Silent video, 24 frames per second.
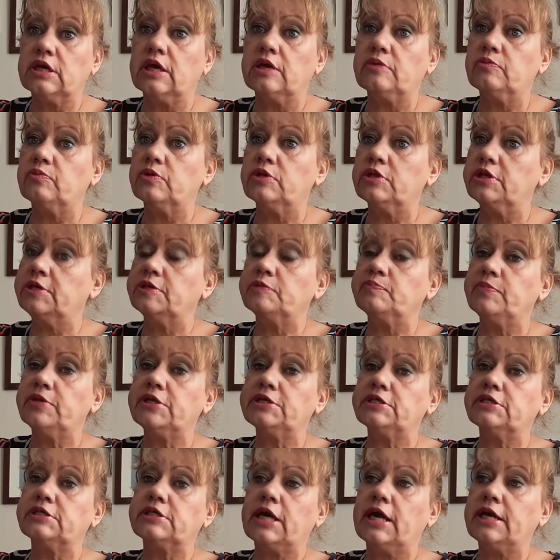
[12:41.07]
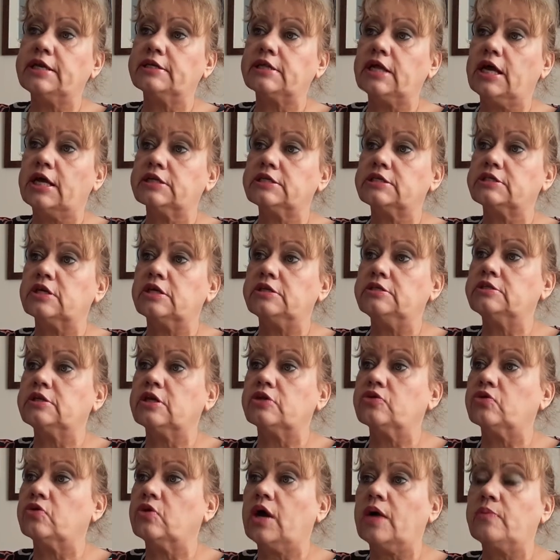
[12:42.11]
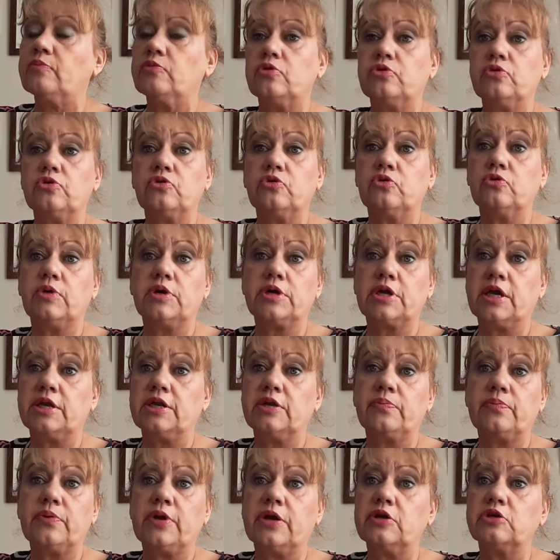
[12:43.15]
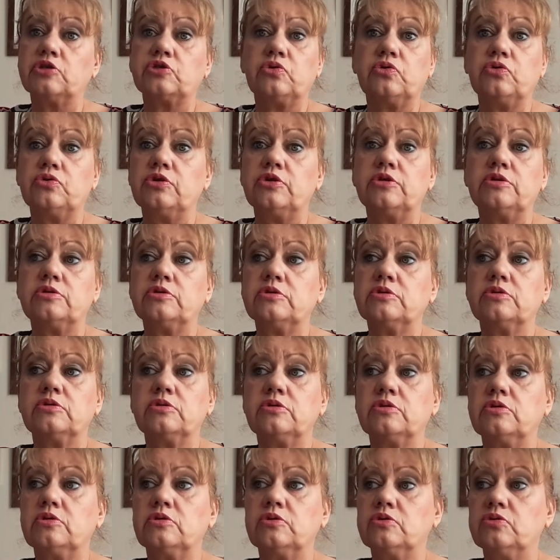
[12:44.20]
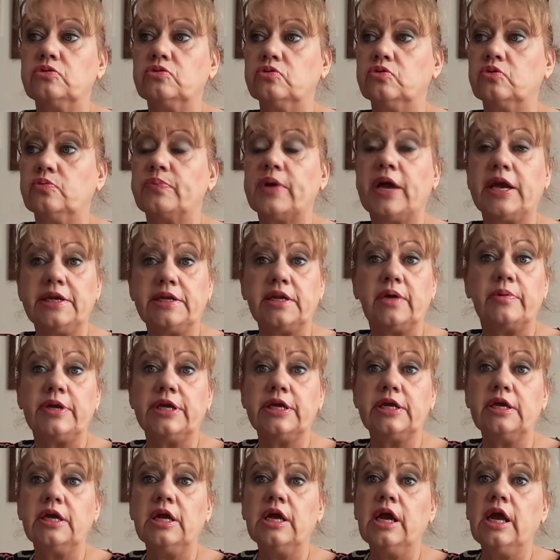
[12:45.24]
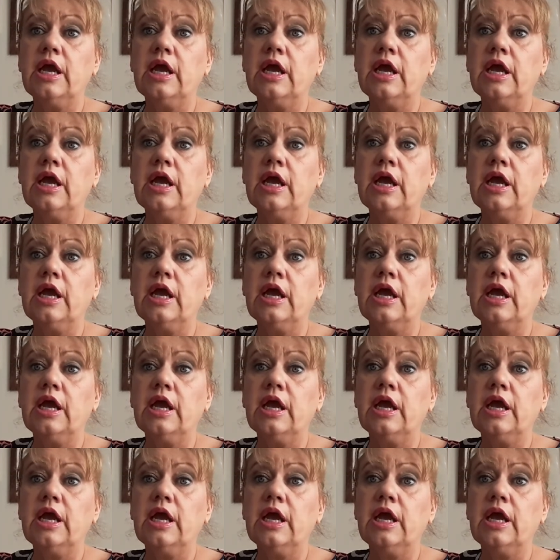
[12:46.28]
and when Maisie died last Sunday, I thought I'm going to go with a guinea pig, it's going to, you know, pine away.